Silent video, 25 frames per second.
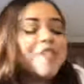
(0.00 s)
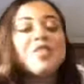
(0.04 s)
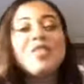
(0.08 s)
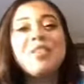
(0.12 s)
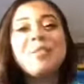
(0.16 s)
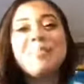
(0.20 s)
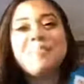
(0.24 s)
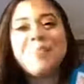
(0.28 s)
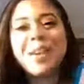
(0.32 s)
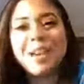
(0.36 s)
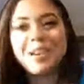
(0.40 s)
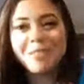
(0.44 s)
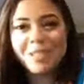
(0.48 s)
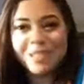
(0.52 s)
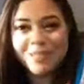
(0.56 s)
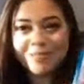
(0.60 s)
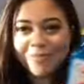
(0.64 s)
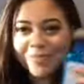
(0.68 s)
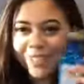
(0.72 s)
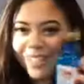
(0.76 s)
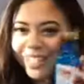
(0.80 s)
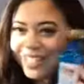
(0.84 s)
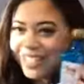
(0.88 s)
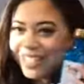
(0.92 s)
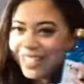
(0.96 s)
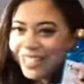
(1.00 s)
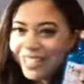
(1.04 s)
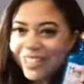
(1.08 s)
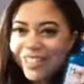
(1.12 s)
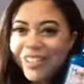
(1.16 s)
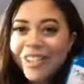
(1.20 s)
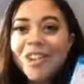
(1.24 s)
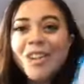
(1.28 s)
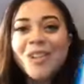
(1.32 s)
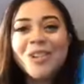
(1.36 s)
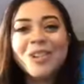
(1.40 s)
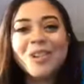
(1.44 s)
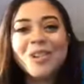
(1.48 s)
the Maui
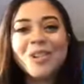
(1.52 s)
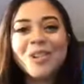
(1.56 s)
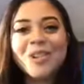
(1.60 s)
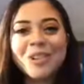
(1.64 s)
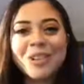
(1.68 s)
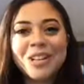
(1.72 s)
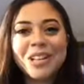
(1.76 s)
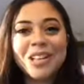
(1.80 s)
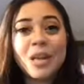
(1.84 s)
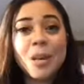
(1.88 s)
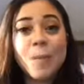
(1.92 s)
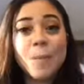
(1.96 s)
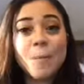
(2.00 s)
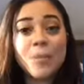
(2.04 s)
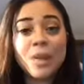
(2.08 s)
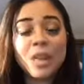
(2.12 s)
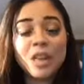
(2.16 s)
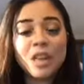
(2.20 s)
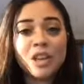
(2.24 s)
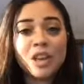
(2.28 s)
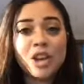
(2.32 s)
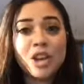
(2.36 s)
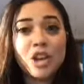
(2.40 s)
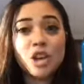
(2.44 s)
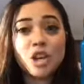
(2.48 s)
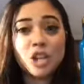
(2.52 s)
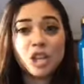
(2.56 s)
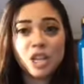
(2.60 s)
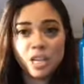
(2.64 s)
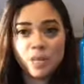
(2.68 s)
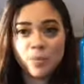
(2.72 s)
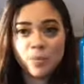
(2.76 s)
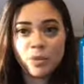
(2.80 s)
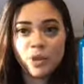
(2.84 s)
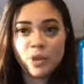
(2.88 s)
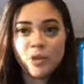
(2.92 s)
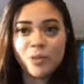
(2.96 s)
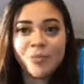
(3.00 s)
Moisture Coconut Milk
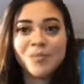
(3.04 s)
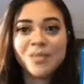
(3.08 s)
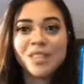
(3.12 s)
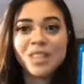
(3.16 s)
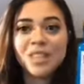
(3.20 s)
Shampoo.